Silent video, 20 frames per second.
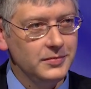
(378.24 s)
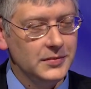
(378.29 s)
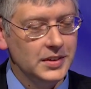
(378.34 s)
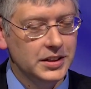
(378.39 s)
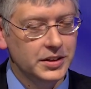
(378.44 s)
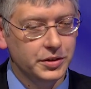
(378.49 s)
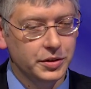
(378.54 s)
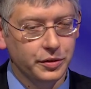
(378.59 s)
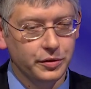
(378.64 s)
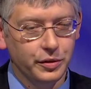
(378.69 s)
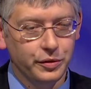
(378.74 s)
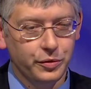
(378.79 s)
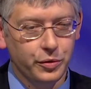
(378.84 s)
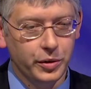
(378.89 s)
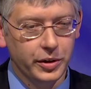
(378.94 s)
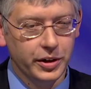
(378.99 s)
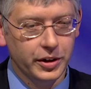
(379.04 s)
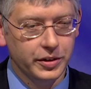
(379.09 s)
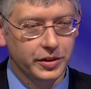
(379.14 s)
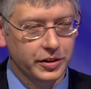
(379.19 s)
and served a
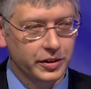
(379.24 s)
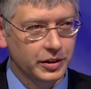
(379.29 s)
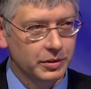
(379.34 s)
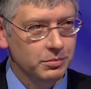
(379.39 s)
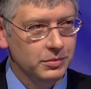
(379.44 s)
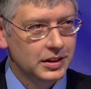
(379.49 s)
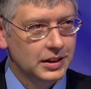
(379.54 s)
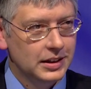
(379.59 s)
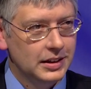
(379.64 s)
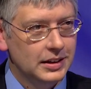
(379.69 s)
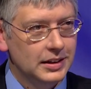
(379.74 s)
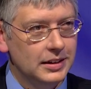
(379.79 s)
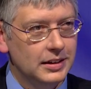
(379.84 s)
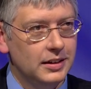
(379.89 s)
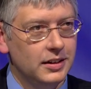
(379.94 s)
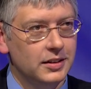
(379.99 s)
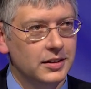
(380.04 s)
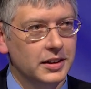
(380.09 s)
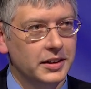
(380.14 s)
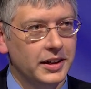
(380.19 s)
4-year term
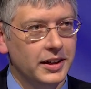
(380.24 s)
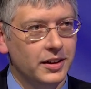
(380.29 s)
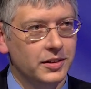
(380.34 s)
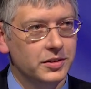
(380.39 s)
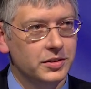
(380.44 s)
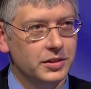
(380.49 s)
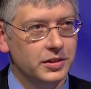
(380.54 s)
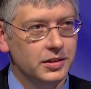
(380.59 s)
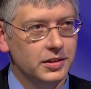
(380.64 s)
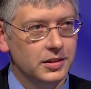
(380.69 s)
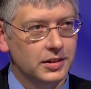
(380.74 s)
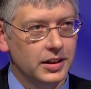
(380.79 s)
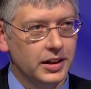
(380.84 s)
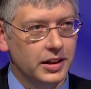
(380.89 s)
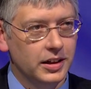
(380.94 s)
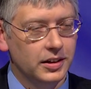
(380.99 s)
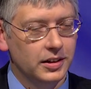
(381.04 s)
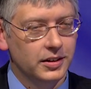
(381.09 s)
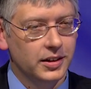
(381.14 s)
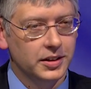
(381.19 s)
on the council
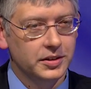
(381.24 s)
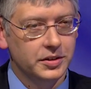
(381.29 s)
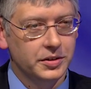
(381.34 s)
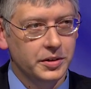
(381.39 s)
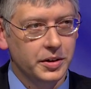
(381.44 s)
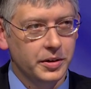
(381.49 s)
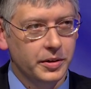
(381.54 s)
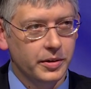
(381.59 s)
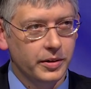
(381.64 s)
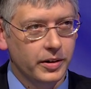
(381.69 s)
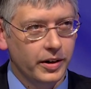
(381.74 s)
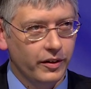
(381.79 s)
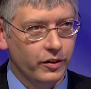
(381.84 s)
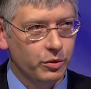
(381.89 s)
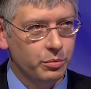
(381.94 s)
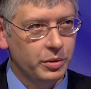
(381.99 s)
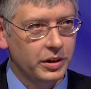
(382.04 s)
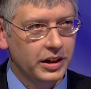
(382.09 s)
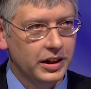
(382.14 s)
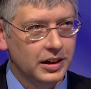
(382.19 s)
and got to know
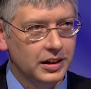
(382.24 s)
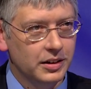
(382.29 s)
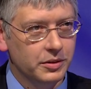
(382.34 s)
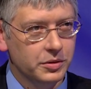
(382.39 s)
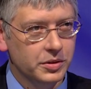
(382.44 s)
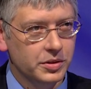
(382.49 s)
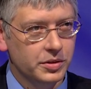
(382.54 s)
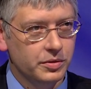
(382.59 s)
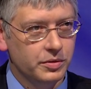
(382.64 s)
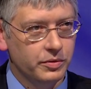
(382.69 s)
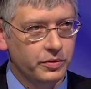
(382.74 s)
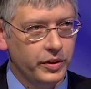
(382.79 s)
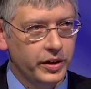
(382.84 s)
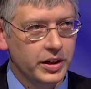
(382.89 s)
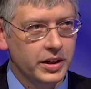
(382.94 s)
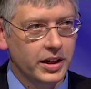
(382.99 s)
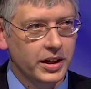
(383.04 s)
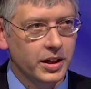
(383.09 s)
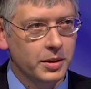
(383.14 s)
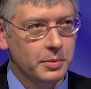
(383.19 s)
everybody, and it was
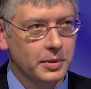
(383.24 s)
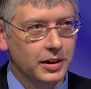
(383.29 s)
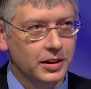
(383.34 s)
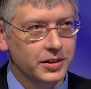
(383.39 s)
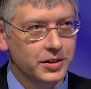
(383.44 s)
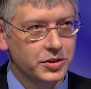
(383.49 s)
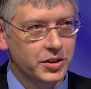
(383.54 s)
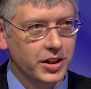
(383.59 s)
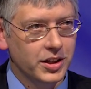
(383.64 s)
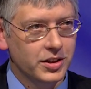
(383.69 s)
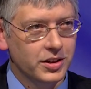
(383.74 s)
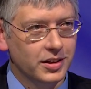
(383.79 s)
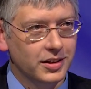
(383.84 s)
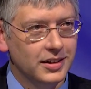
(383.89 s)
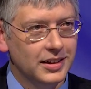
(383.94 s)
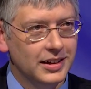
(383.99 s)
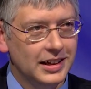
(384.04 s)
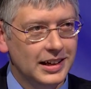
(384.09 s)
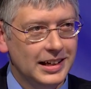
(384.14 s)
very dynamically changing.